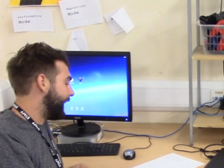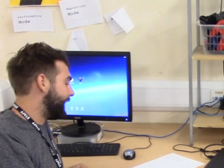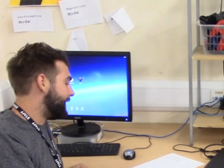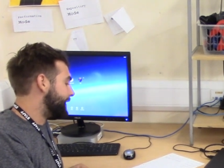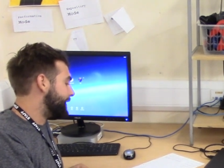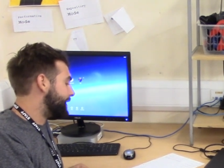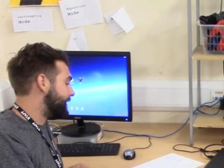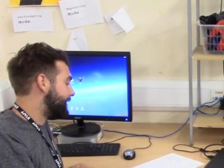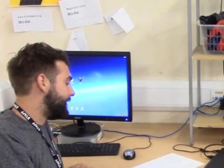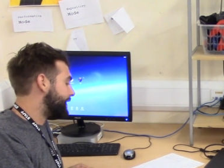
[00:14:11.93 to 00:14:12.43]

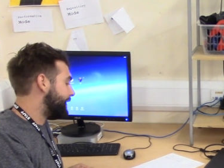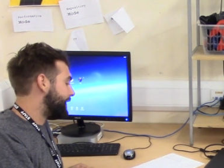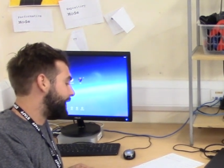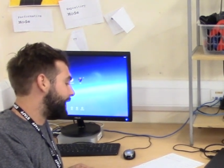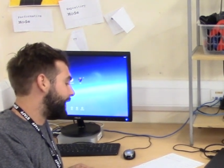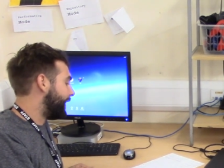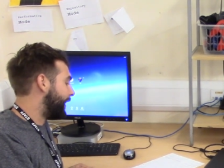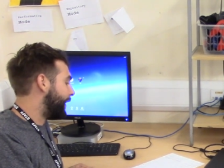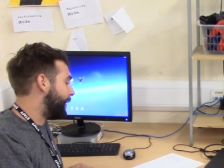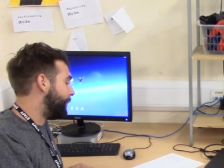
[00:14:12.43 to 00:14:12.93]
And
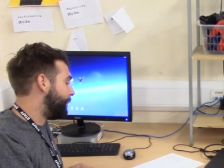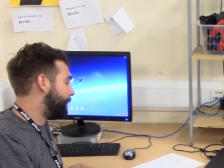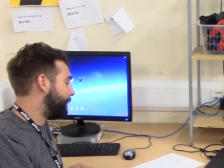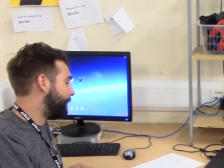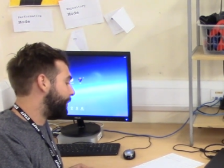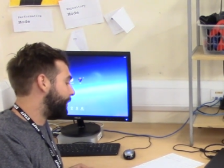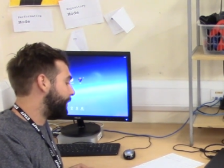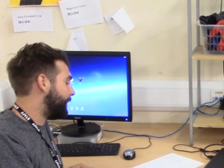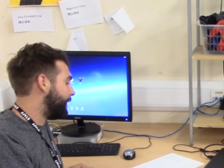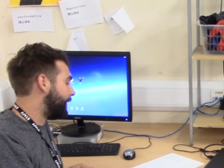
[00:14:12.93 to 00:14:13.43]

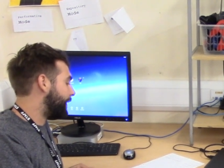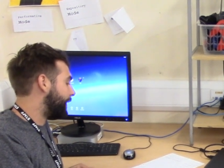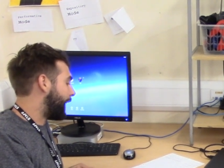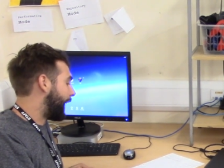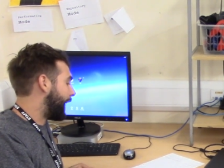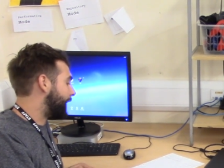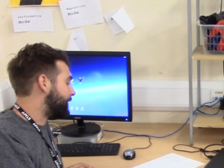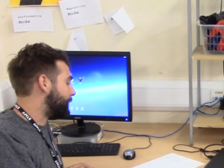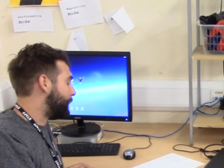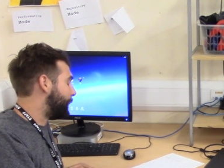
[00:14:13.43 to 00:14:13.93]

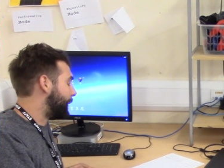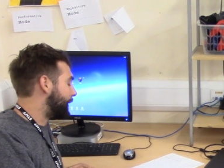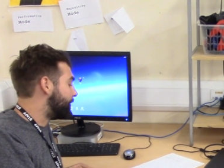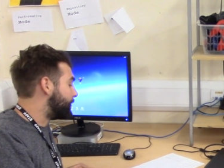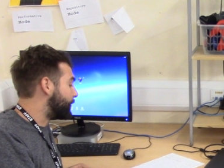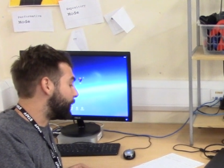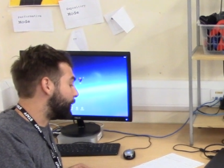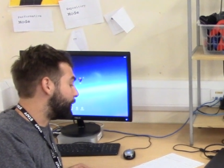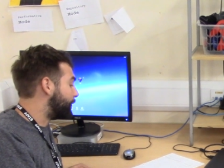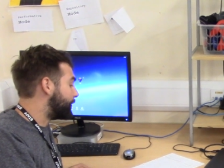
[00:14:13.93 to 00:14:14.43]
as a
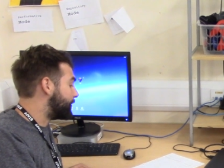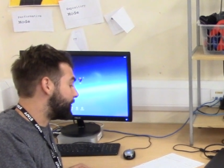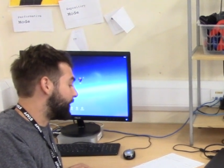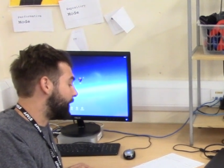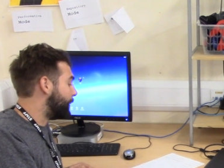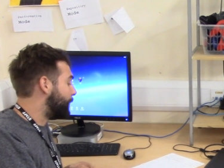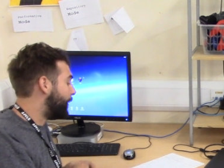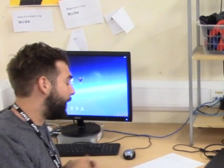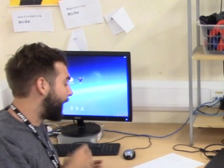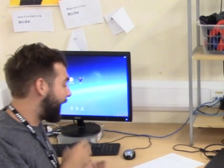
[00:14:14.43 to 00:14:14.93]
piece of
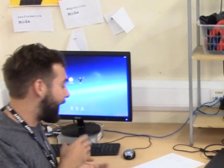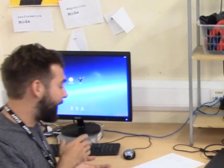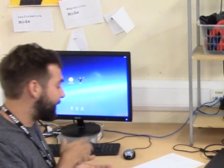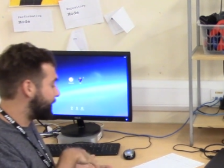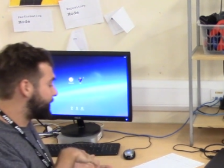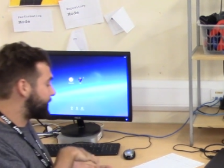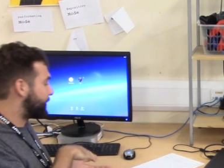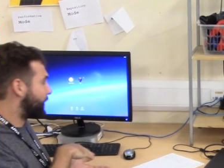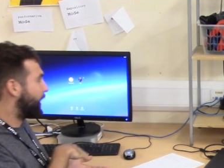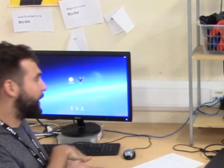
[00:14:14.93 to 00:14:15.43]
cinema at
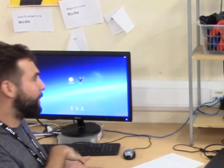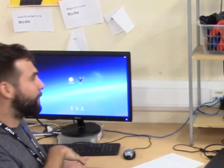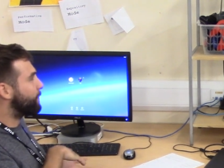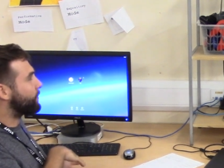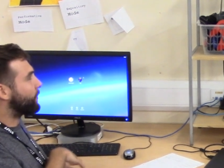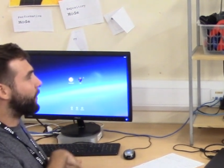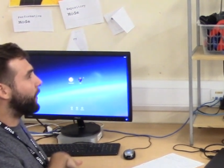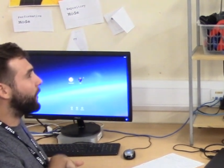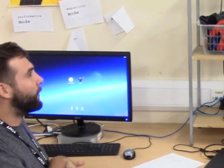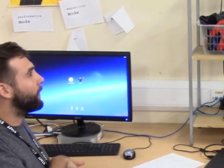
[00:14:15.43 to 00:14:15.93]
this time,
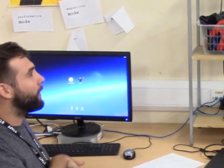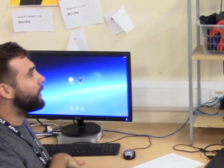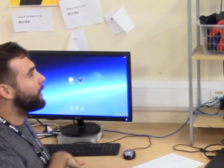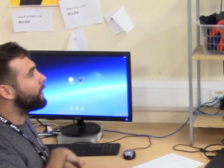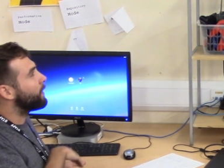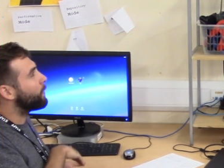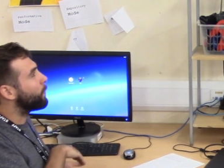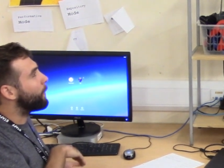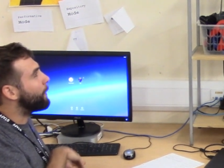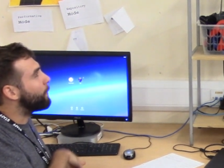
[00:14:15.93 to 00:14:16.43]
so
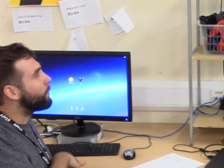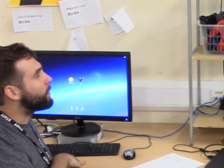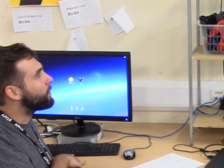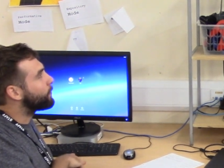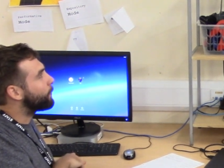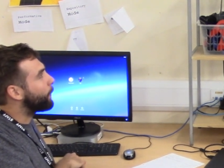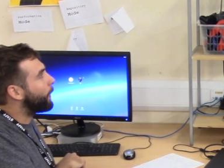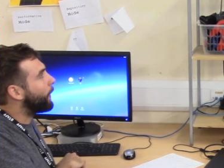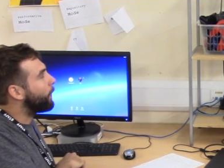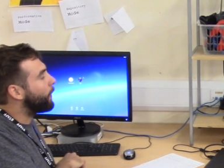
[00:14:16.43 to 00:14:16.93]
when was
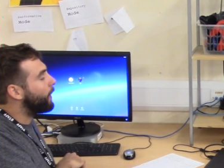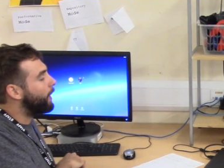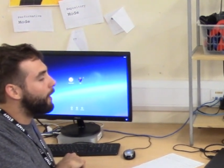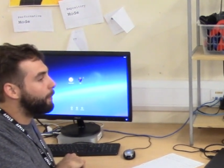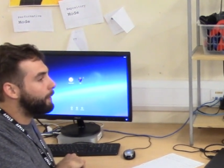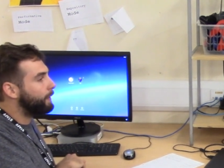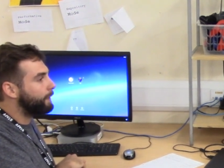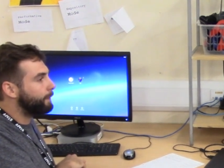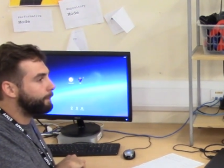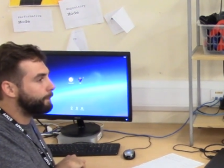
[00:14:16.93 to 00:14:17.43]
Pearl
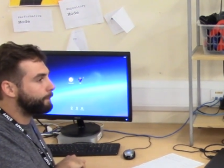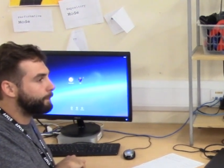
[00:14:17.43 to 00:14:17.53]
Harbor?